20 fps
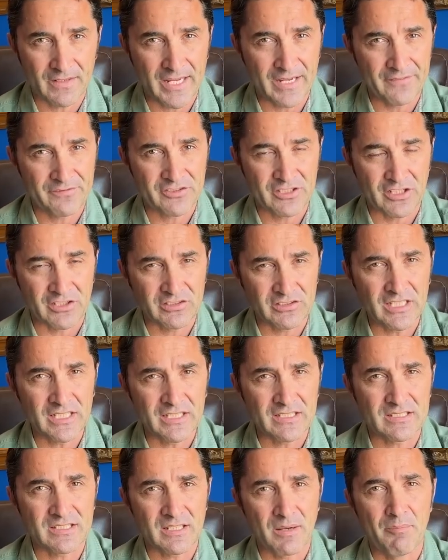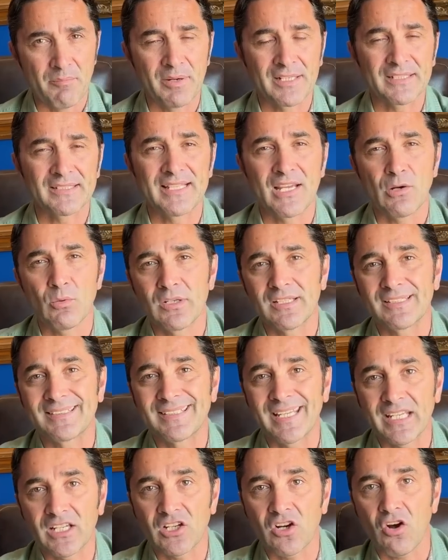F-16s, but they will
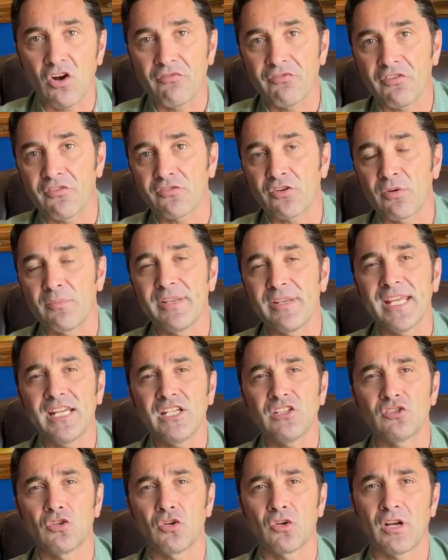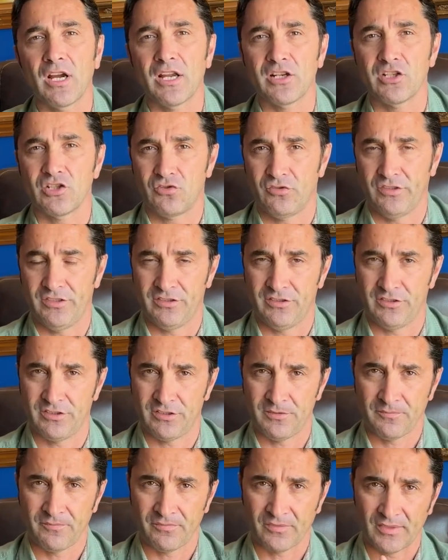take off from NATO
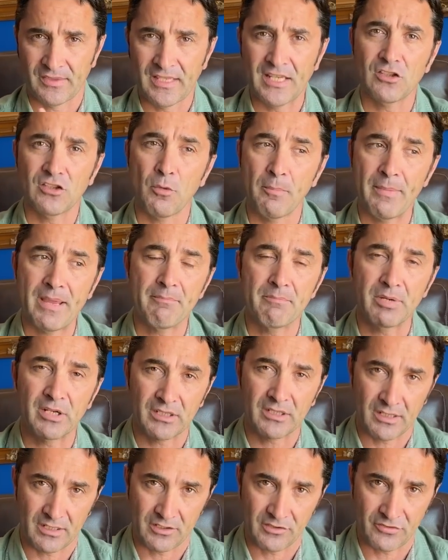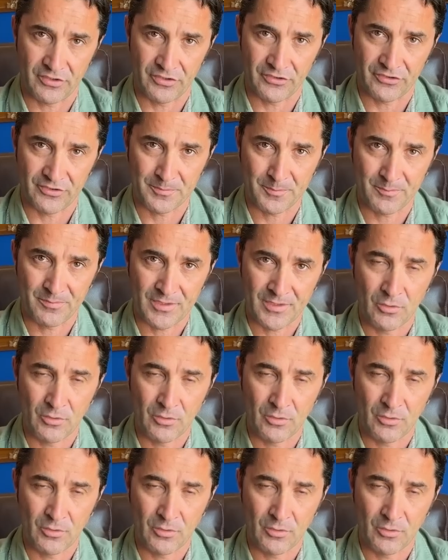countries, NATO member countries,